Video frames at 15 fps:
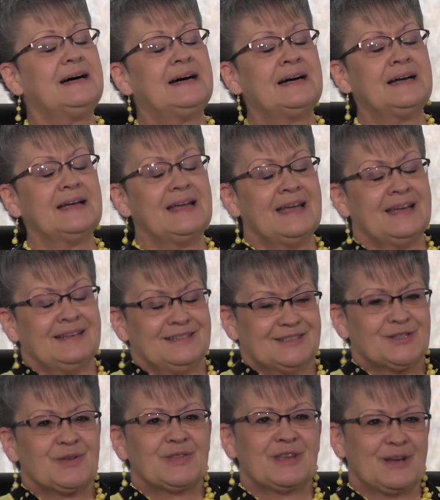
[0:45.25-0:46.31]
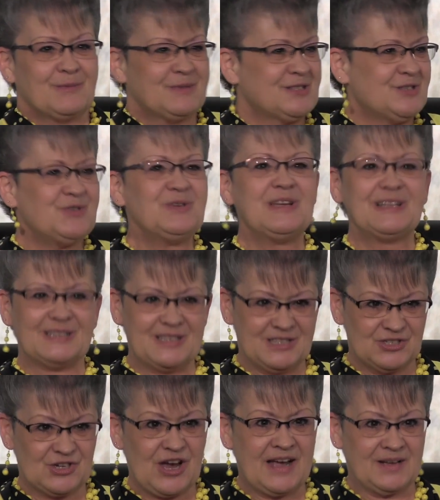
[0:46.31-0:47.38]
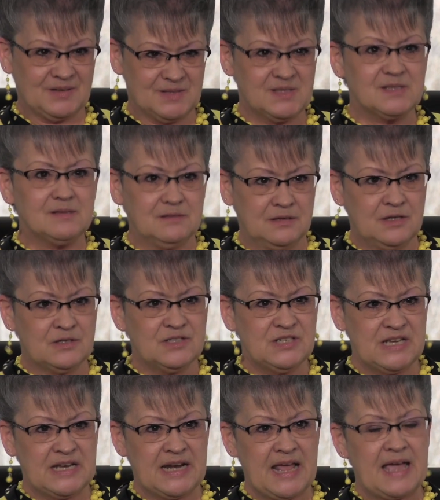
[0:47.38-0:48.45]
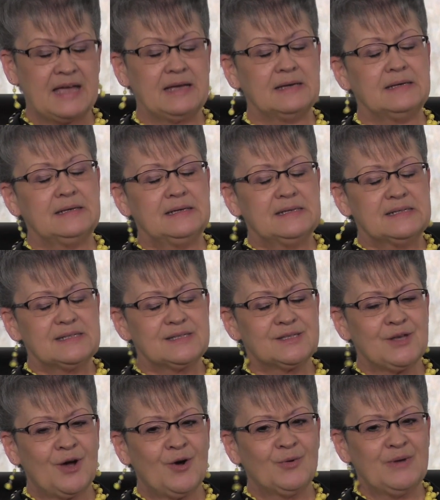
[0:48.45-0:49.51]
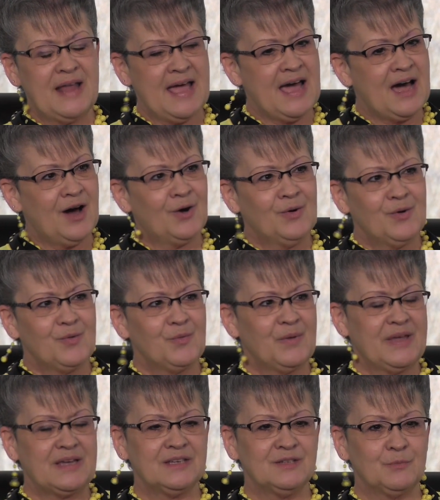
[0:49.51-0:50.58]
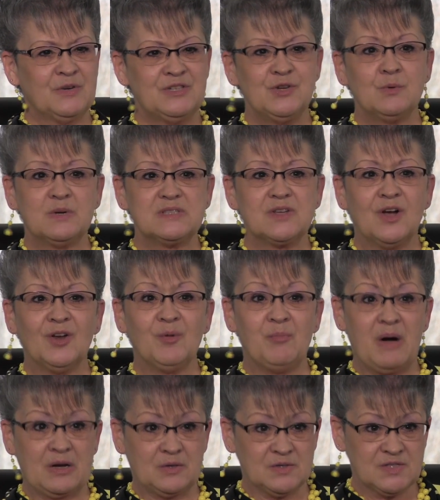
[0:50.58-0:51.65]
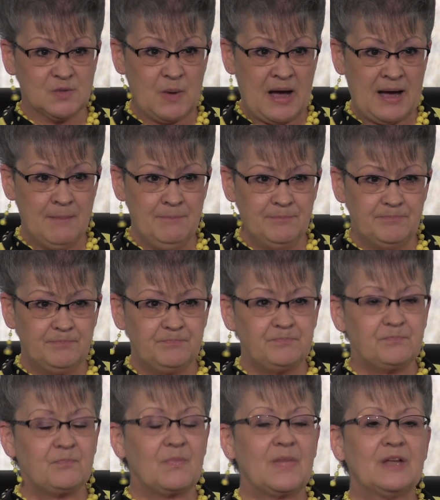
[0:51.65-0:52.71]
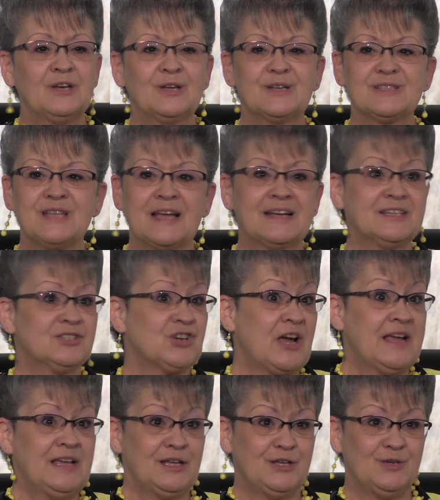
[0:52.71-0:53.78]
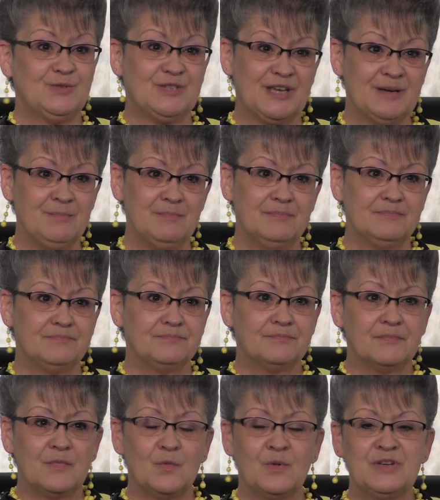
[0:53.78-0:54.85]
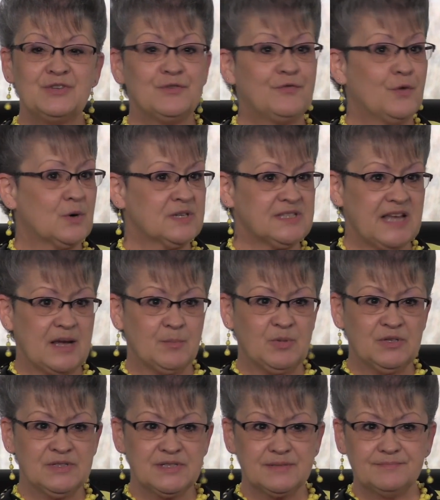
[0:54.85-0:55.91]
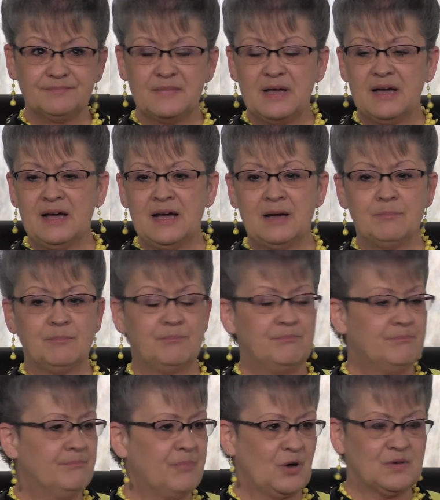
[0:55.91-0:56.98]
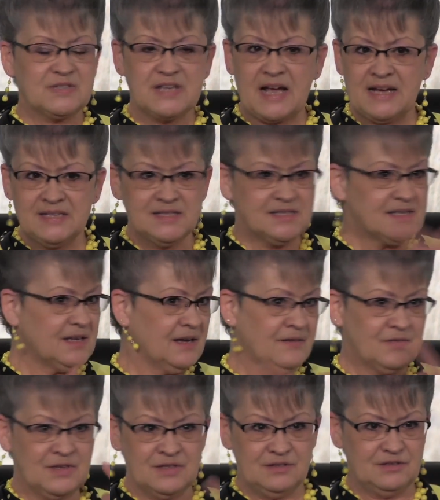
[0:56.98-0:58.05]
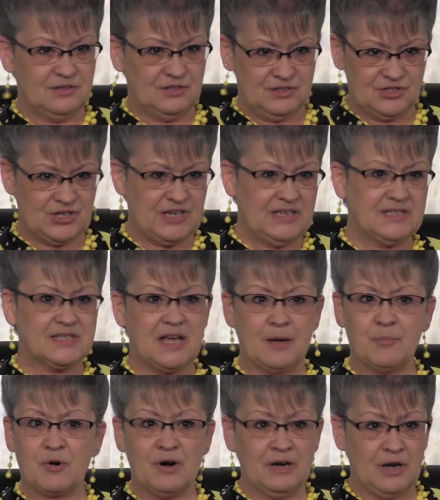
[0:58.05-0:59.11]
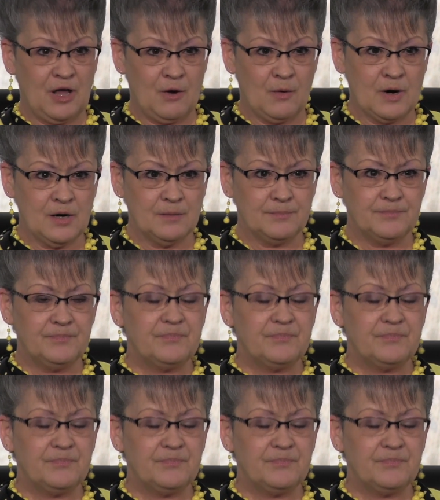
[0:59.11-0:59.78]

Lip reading: and so that it was uniquely the child's, DNA. So now we do what's called a buccal swab. Looks like a giant Q-tip. We do 4 samples, both sides of the cheeks, upper and lower,